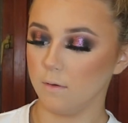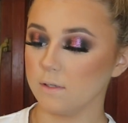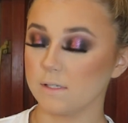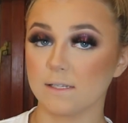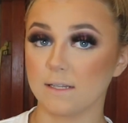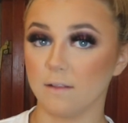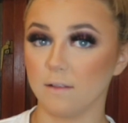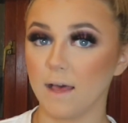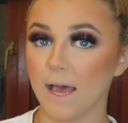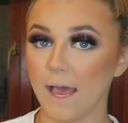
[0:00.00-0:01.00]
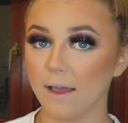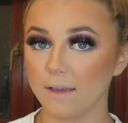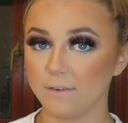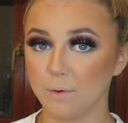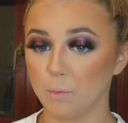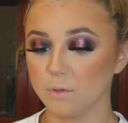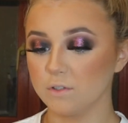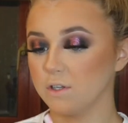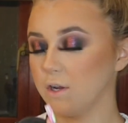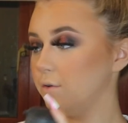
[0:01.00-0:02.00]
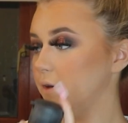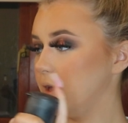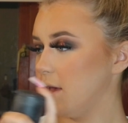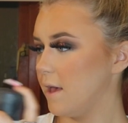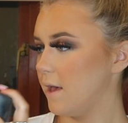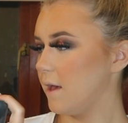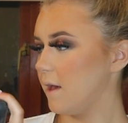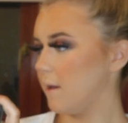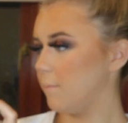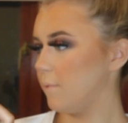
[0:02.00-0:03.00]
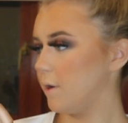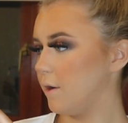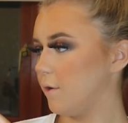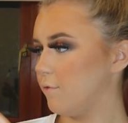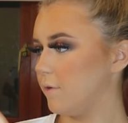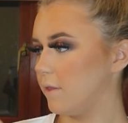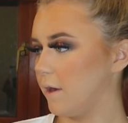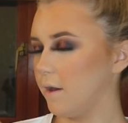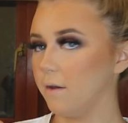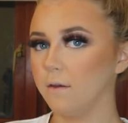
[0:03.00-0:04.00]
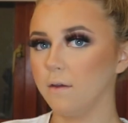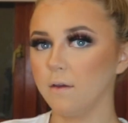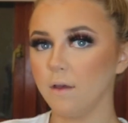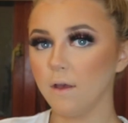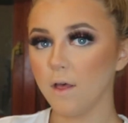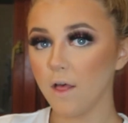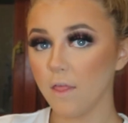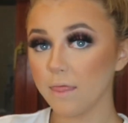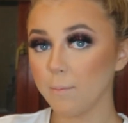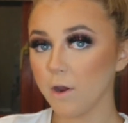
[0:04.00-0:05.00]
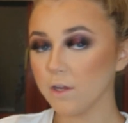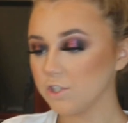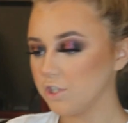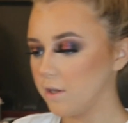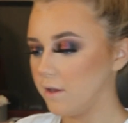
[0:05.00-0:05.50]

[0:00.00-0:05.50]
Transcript: This is a little hack if anyone wants to know, and put it over the brush.